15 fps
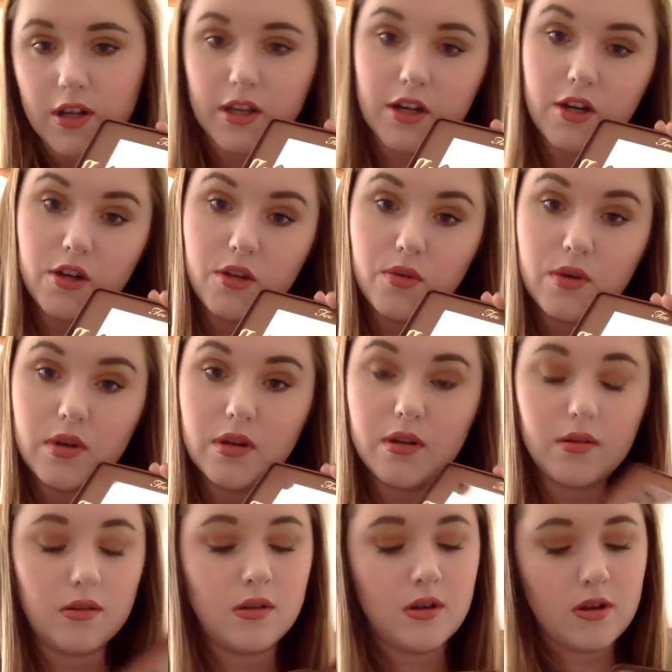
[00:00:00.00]
get a new
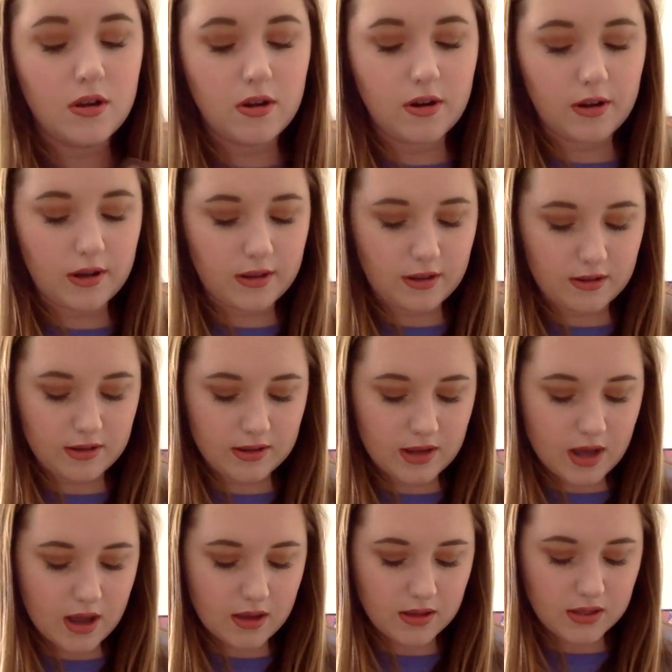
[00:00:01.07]
one, or anything like
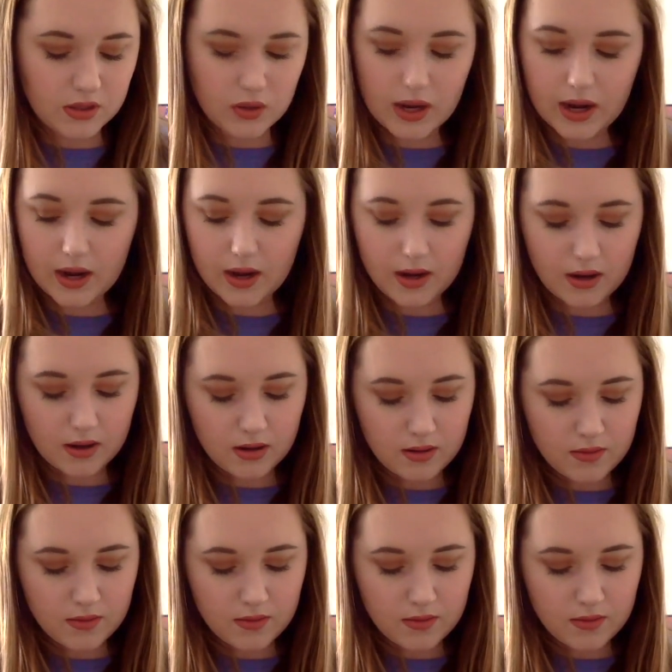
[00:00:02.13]
that. It's okay.